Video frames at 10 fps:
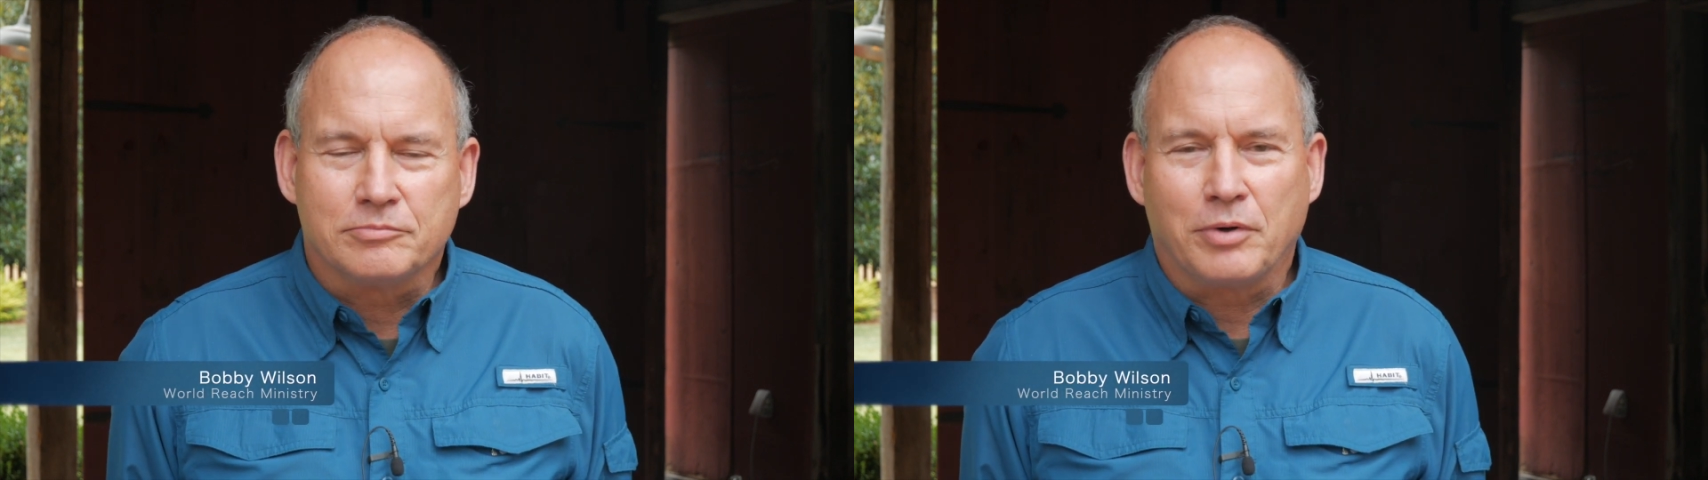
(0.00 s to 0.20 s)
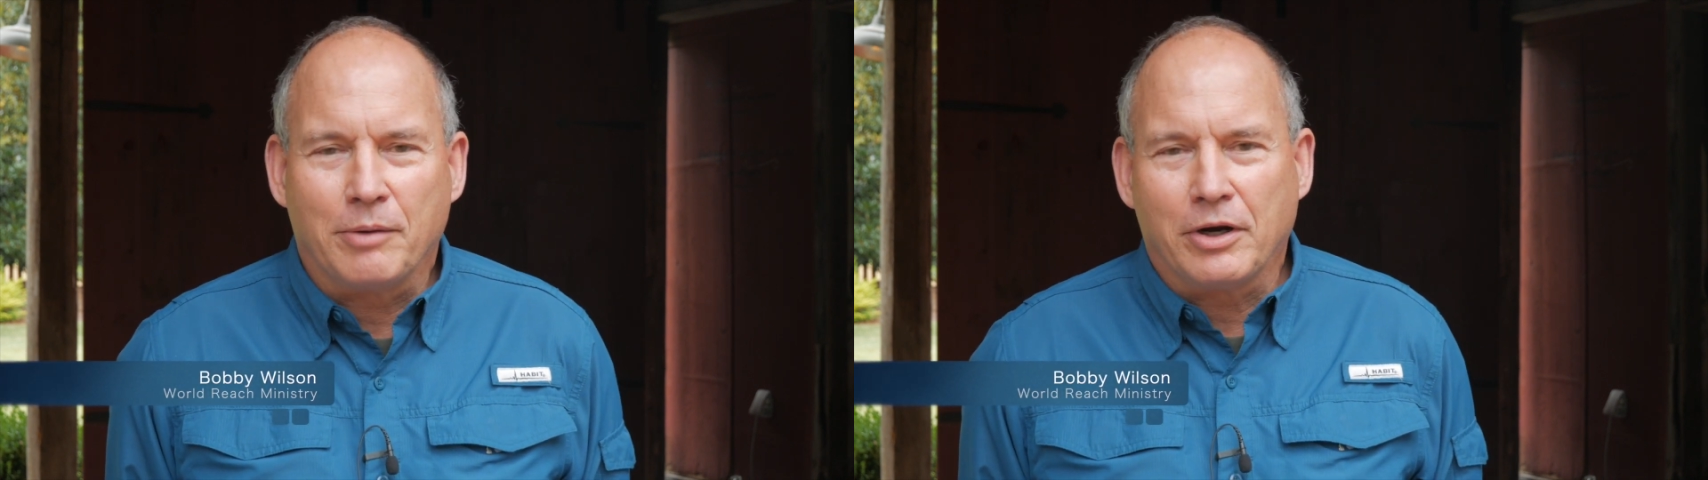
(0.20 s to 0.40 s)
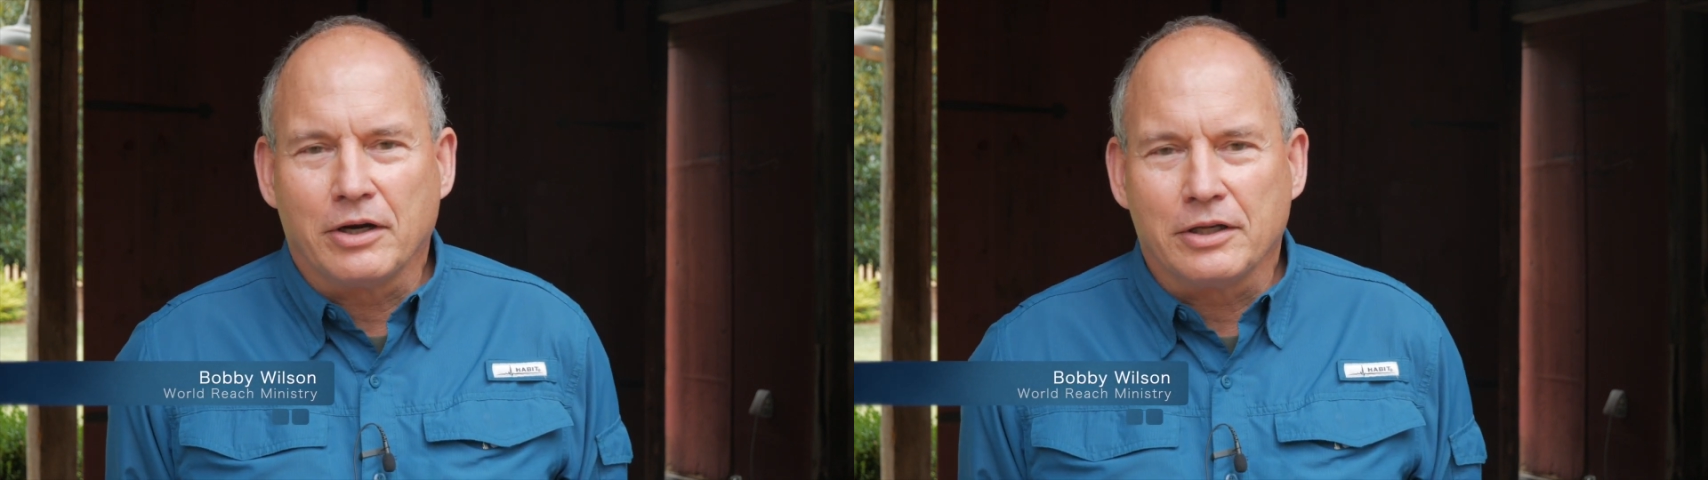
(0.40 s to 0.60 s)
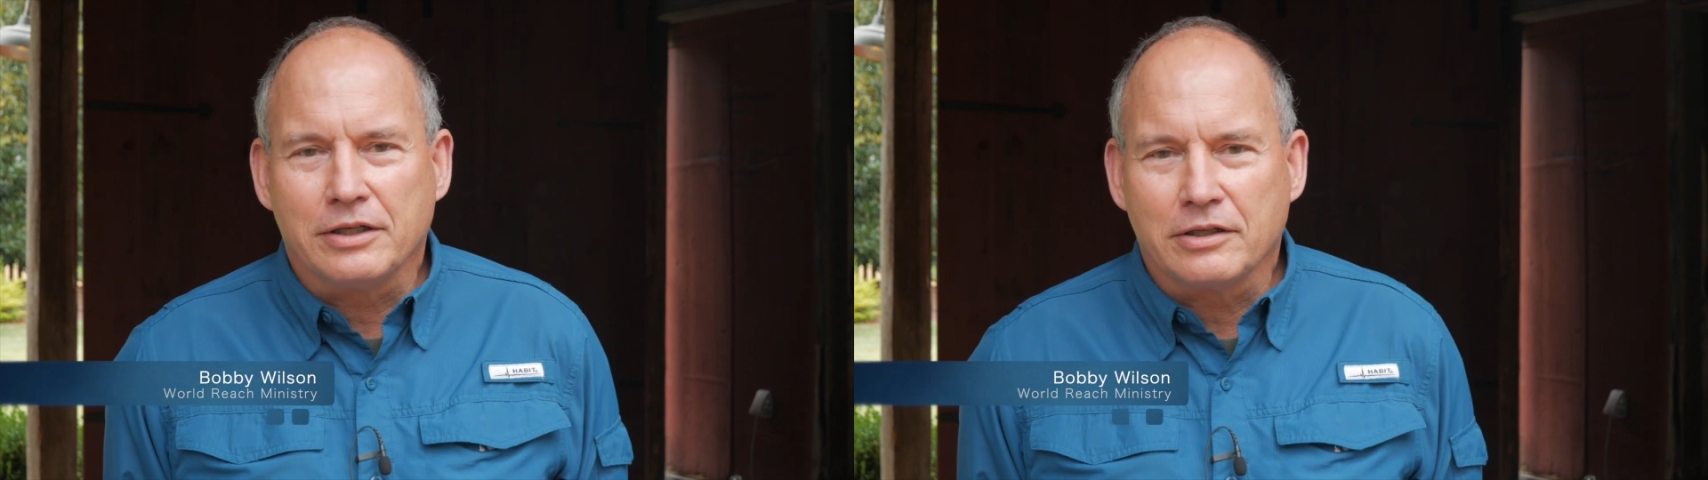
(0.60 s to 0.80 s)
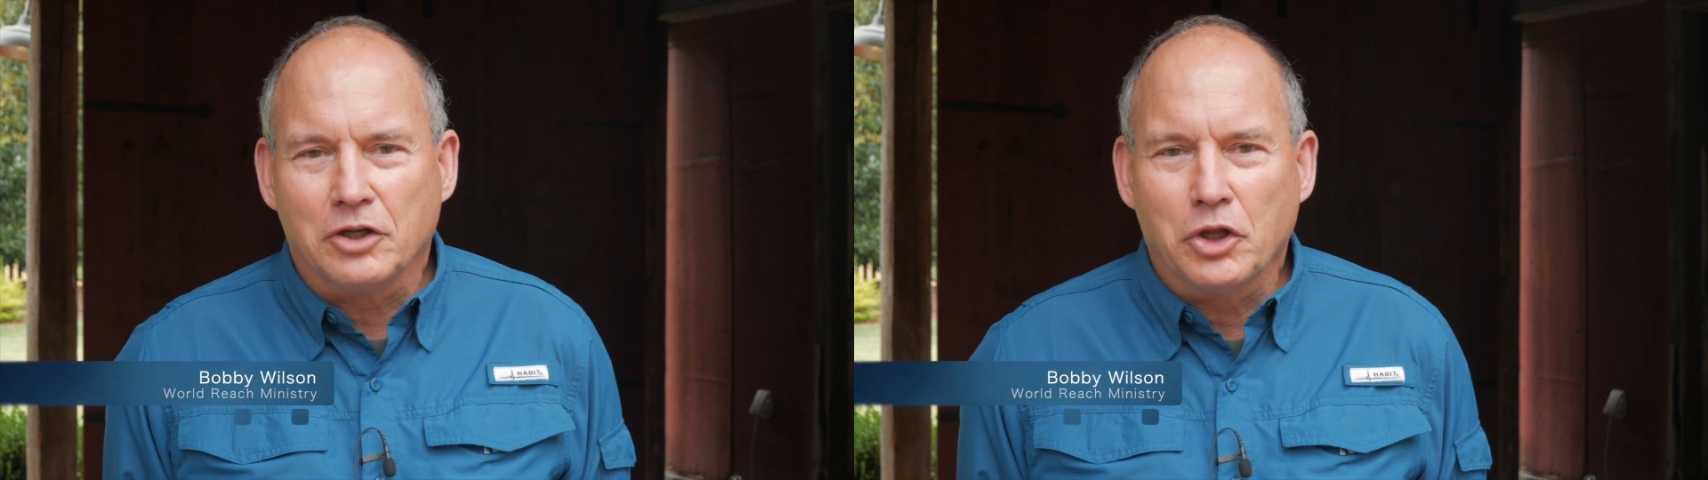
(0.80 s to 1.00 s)
primarily
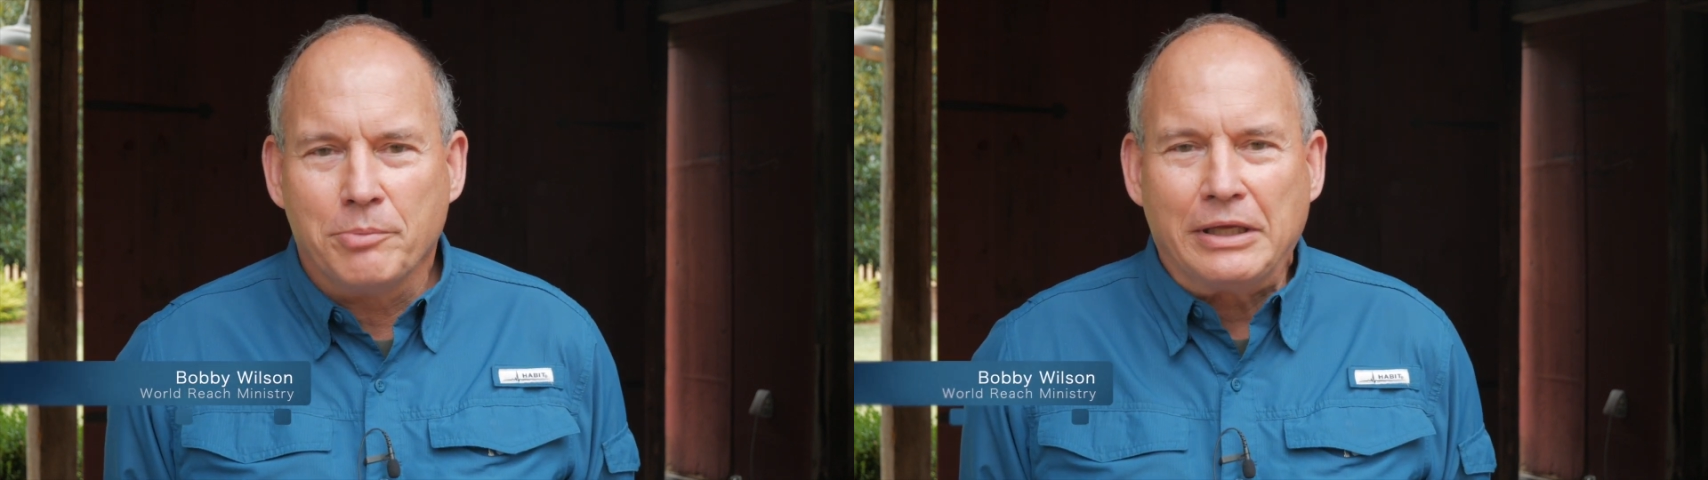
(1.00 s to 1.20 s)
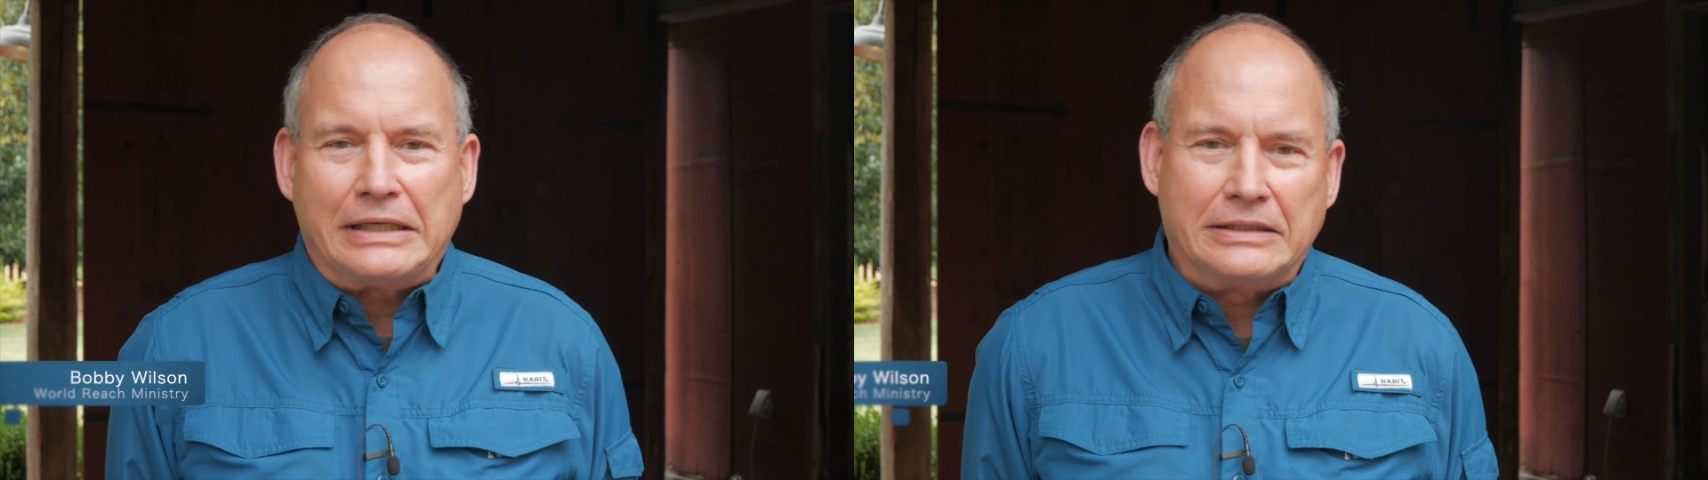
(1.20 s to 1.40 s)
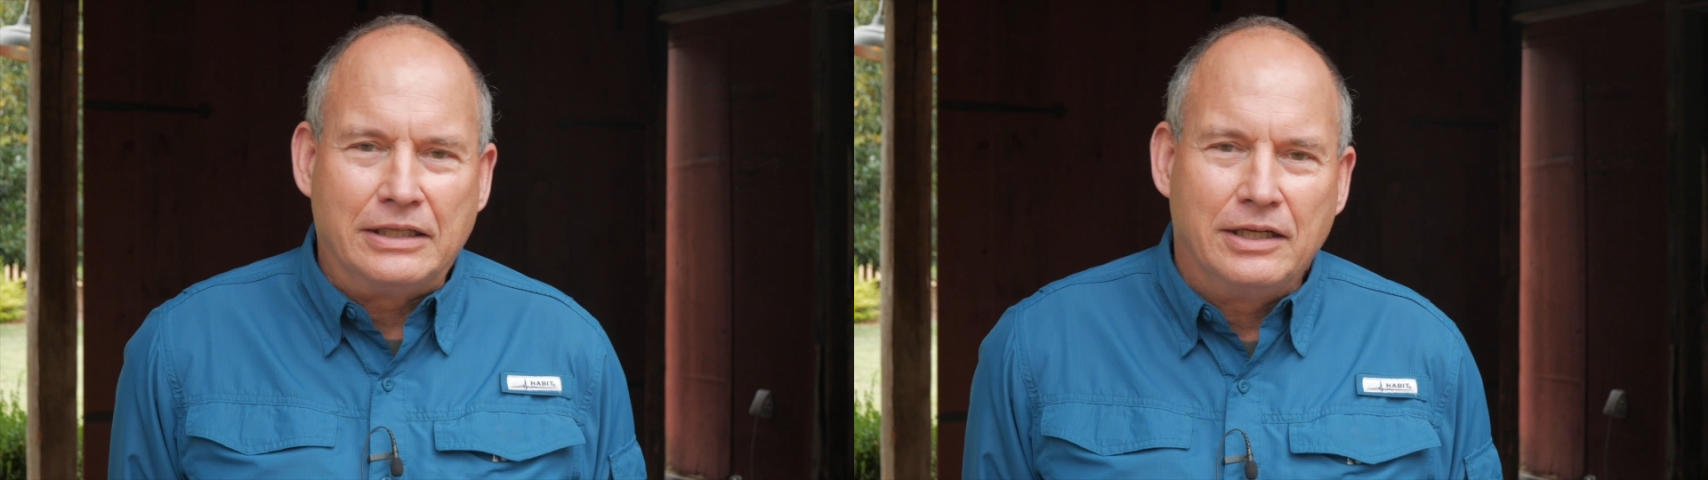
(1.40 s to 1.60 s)
in Colombia.